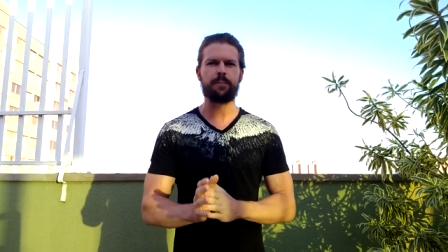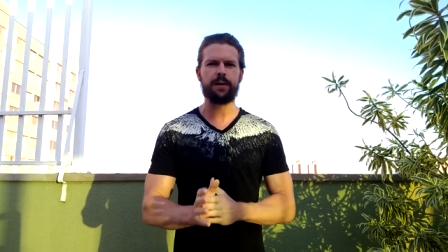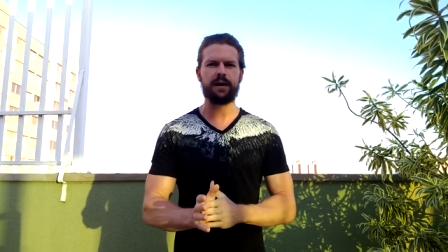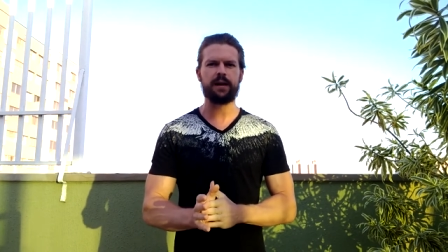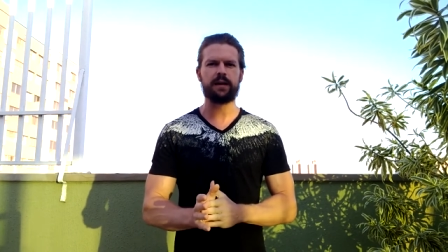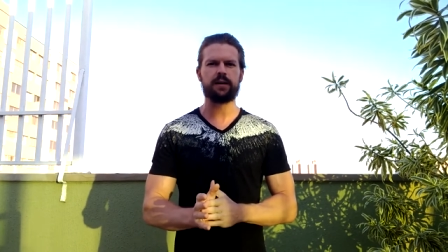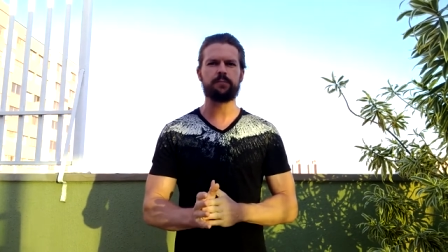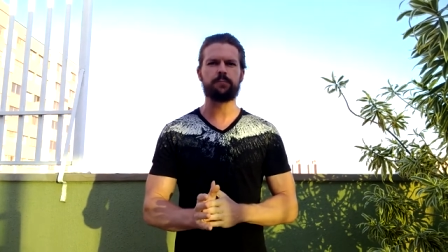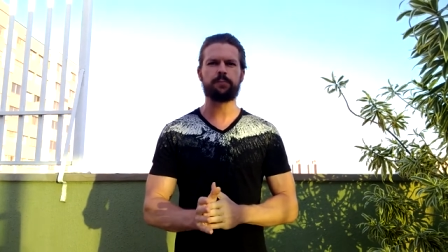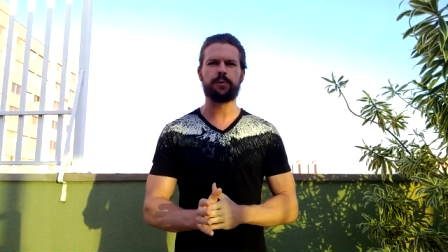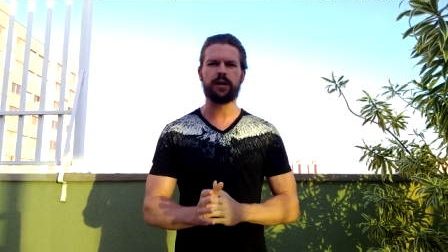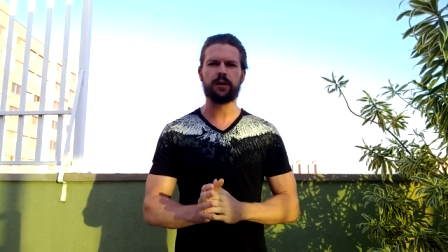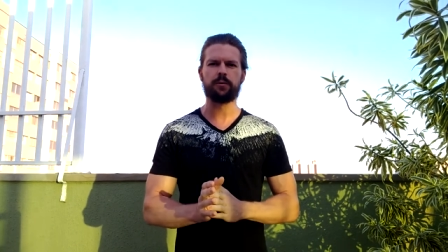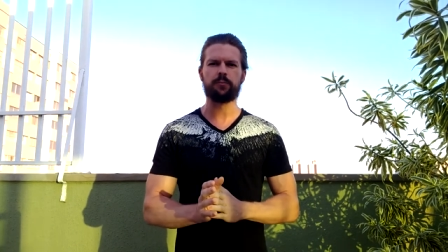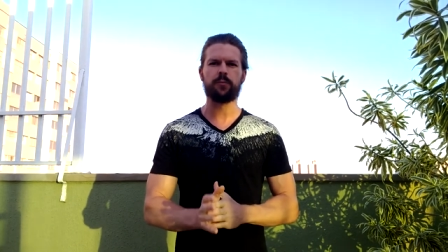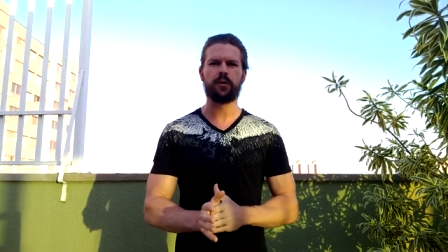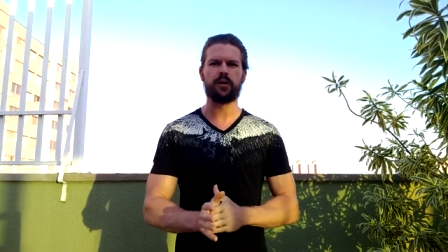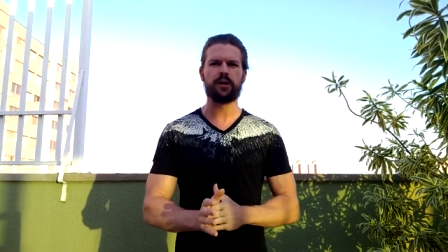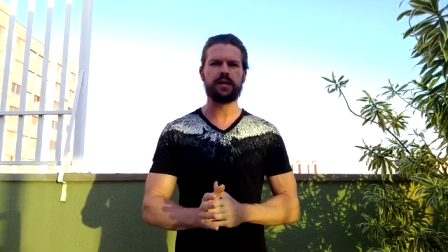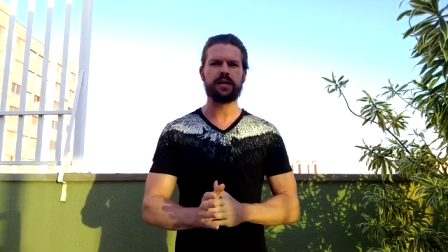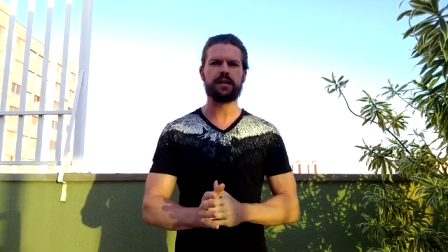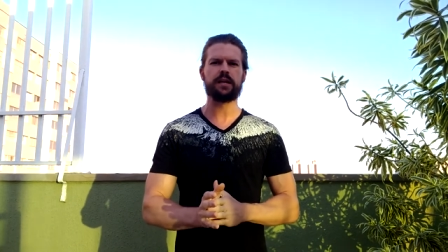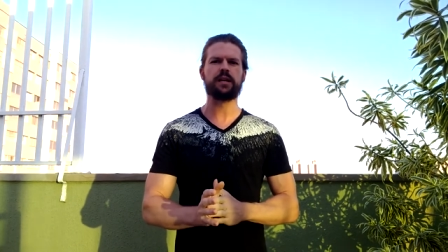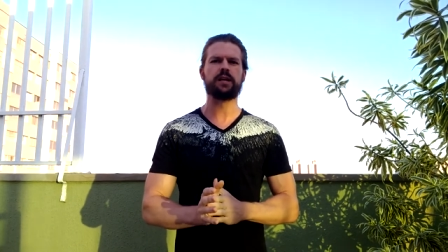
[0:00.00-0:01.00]
paid big
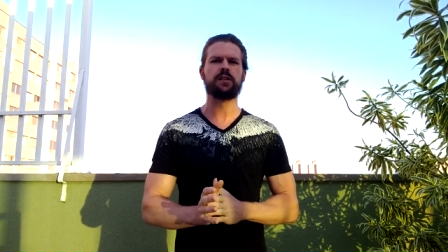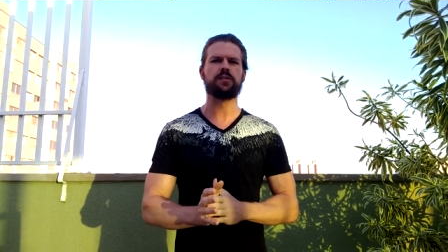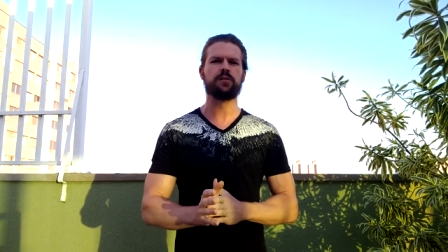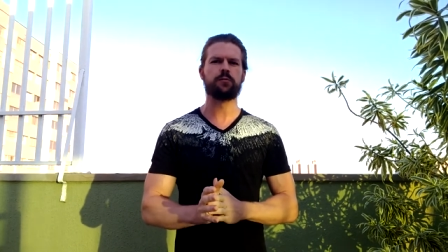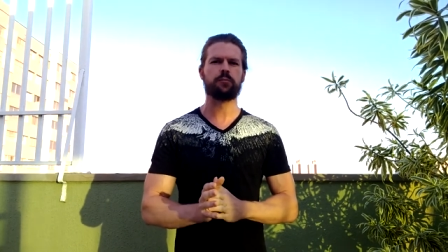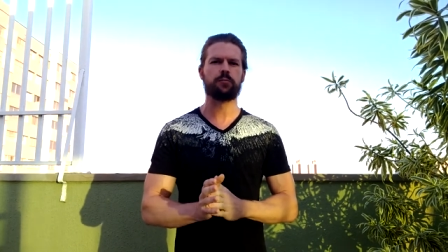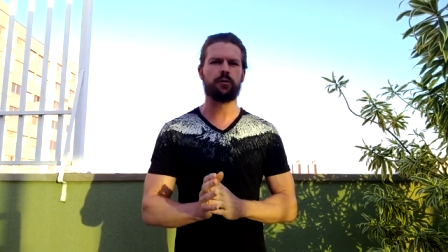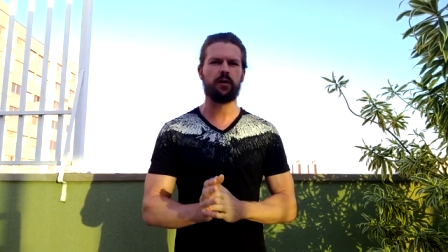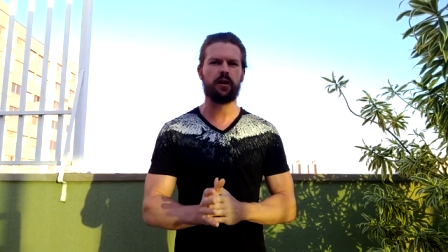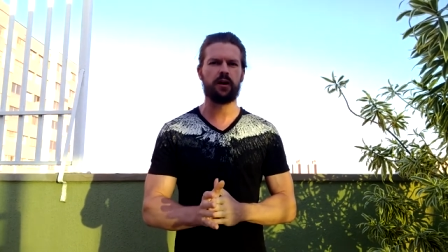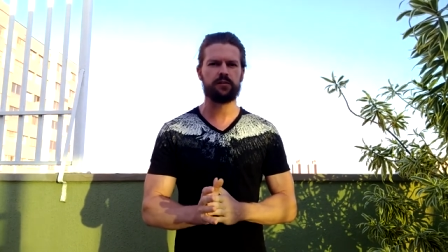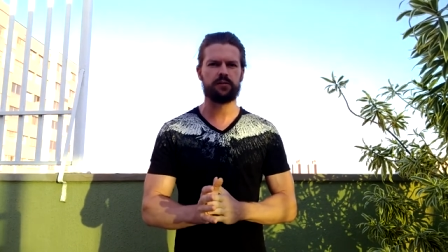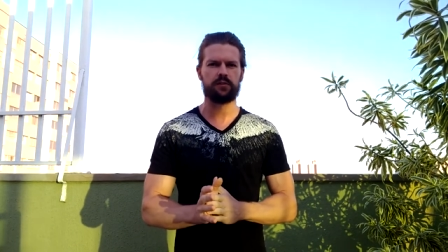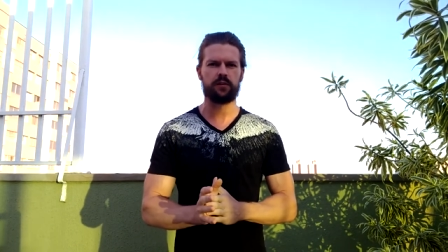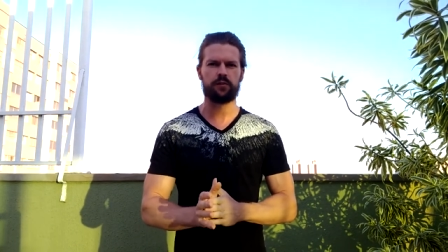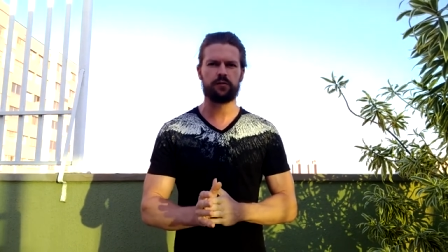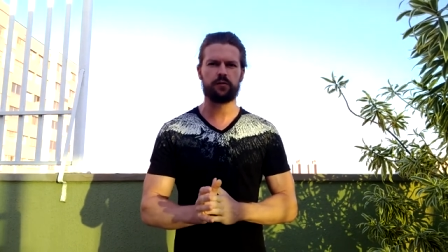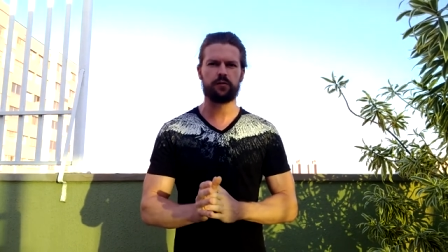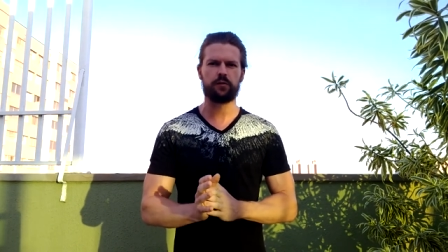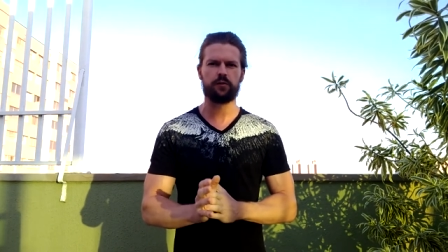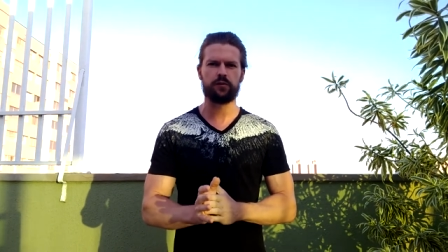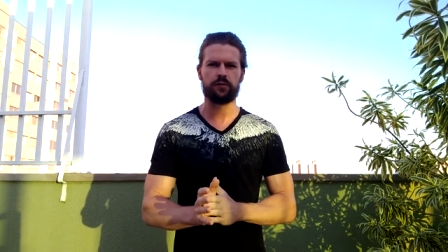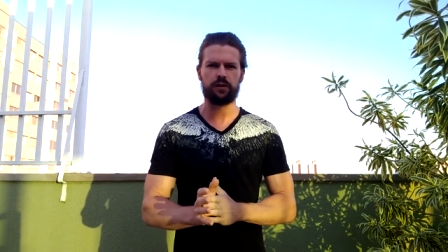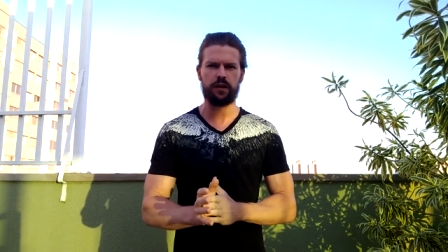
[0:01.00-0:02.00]
money in the process.
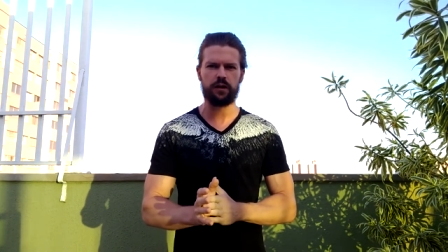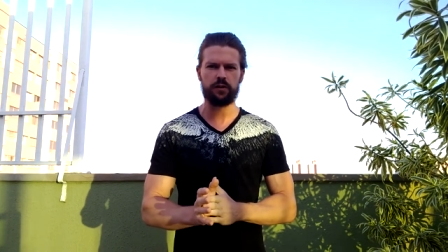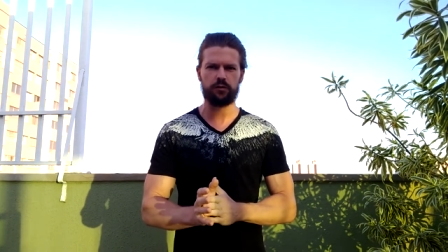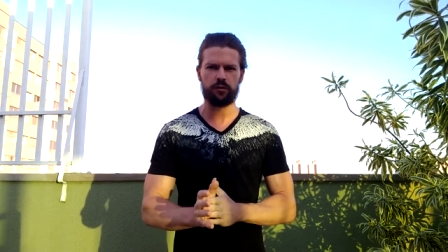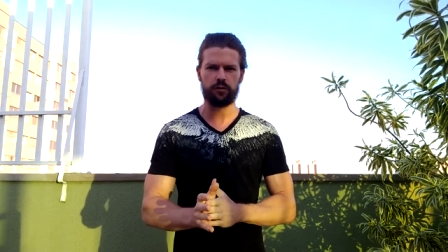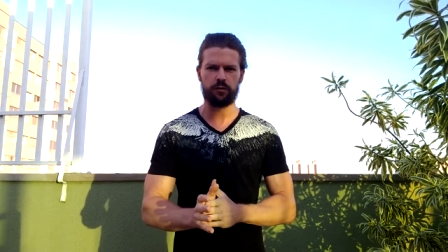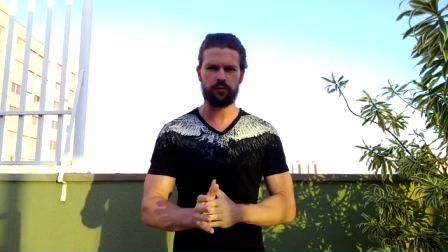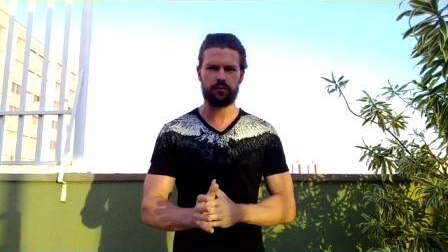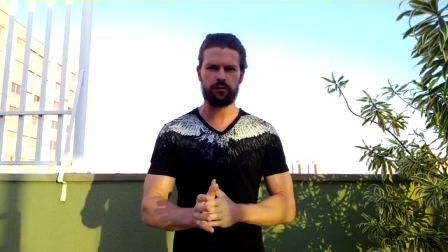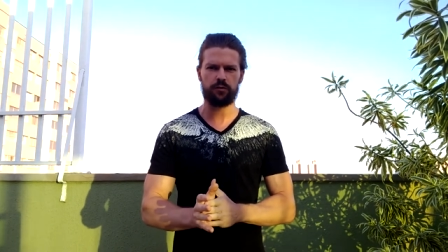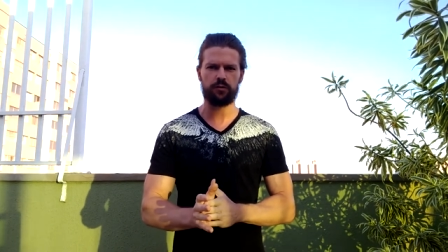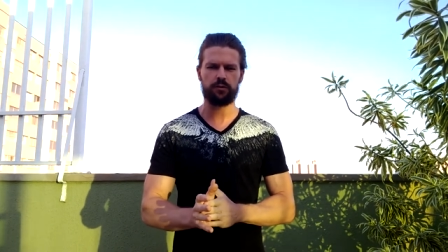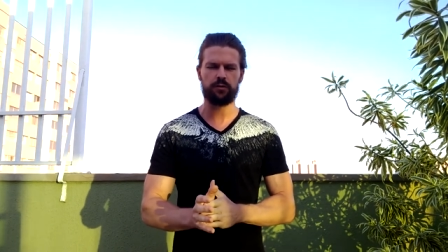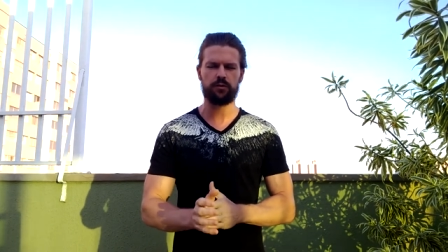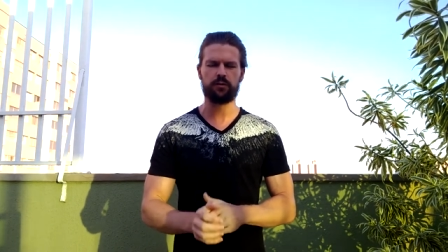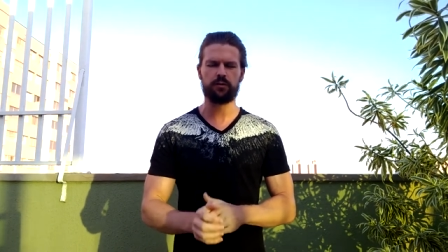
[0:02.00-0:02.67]
So stay tuned.